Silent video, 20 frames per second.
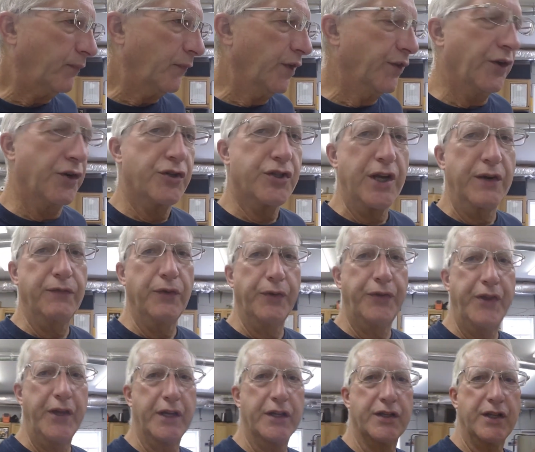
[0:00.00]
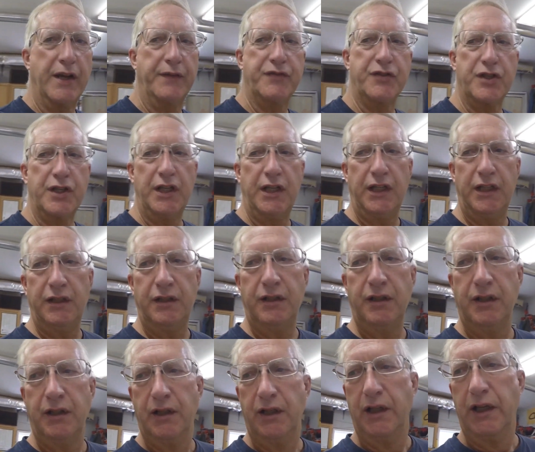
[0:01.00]
There are several things I've seen,
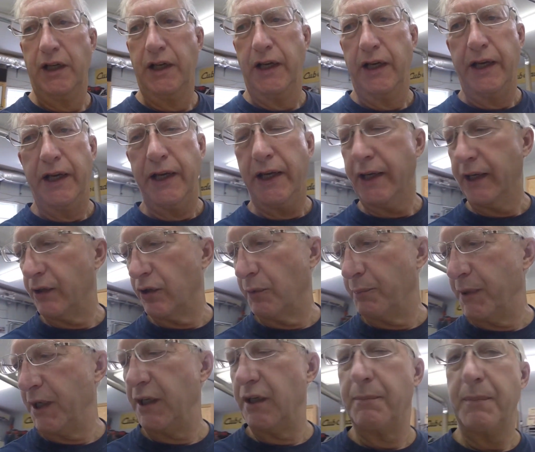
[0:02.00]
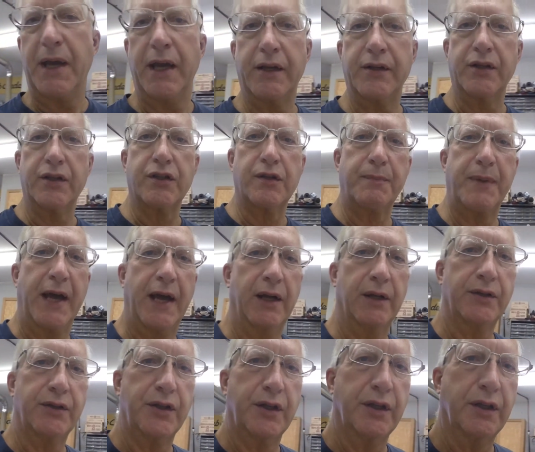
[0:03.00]
and I don't mean to make this
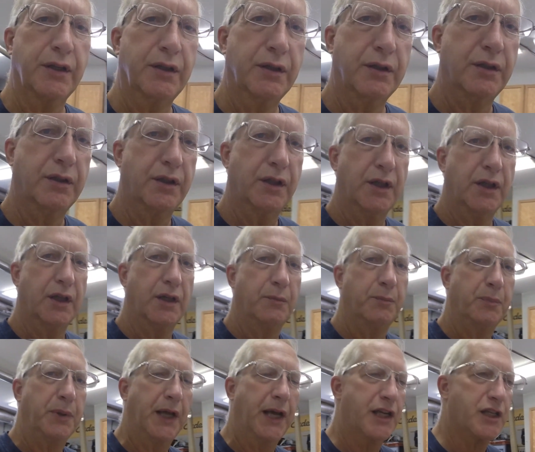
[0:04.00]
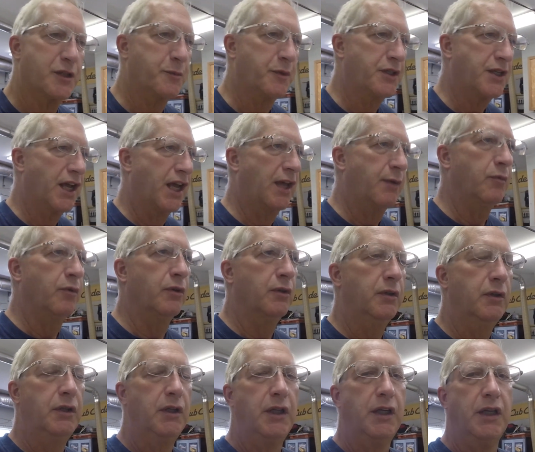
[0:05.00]
about the plasma table,
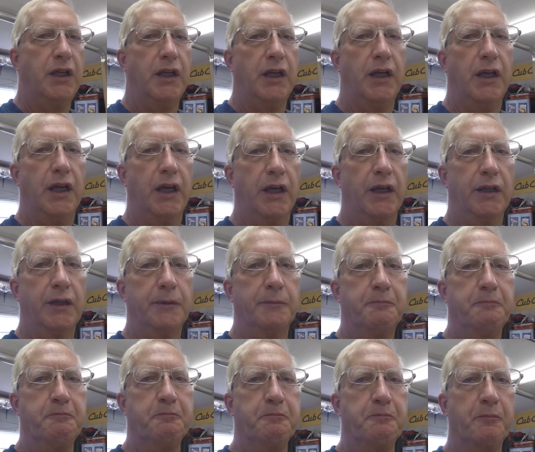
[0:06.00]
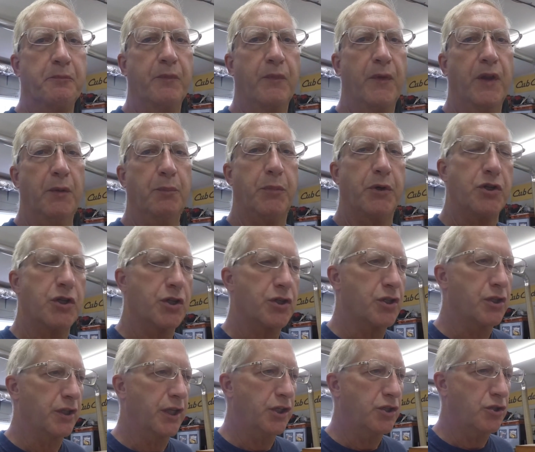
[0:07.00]
but just
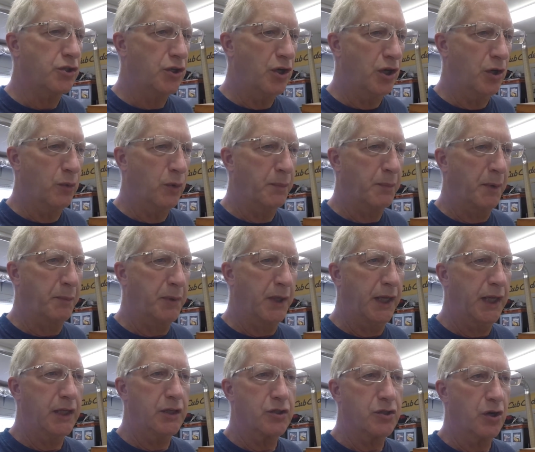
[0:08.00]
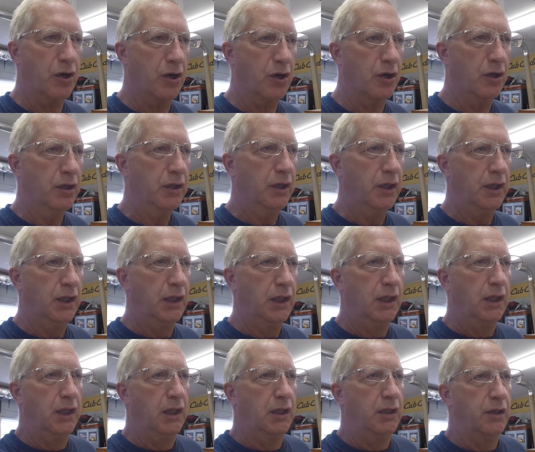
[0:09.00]
to let you know what my plans are
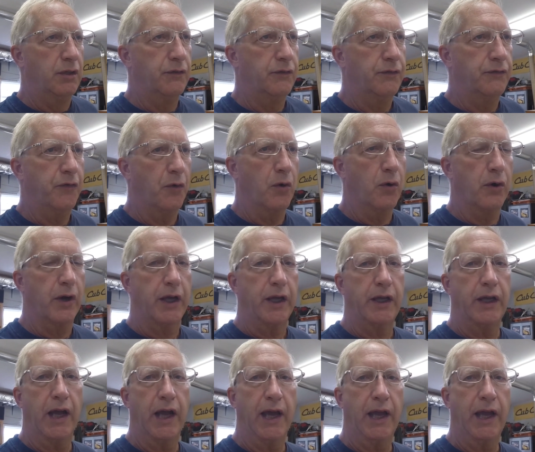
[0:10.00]
for it.